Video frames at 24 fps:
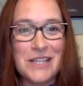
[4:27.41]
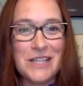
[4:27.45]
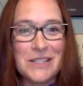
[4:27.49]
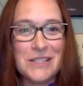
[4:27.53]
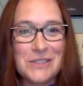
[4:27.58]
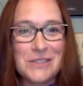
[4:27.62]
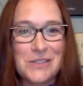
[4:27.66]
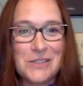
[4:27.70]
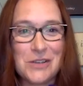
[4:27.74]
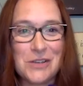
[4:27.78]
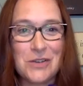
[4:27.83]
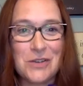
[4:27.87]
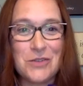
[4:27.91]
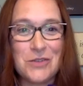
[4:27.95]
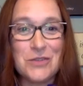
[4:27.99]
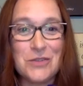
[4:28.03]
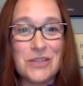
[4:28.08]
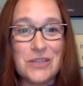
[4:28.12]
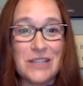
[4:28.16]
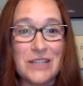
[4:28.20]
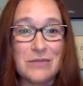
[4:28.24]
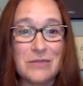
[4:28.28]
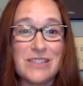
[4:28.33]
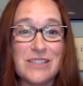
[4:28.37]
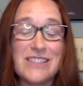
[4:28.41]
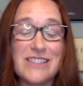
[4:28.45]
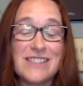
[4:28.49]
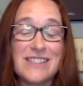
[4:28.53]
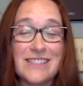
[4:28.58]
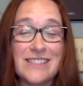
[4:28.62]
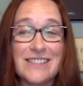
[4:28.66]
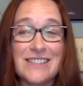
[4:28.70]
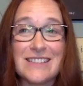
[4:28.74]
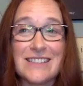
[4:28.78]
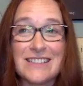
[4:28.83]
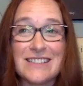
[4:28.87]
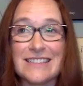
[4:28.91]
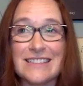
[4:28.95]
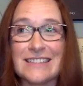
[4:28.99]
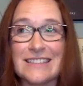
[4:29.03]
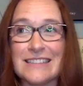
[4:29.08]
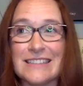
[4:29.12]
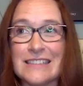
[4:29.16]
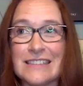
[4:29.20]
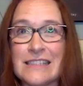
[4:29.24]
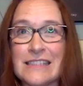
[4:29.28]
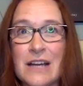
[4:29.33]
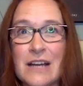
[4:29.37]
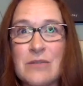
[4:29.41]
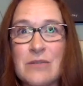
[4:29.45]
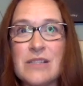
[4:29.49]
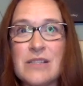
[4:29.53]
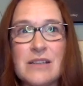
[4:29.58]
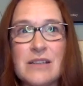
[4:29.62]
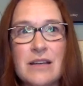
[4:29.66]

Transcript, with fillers: So it was that was a,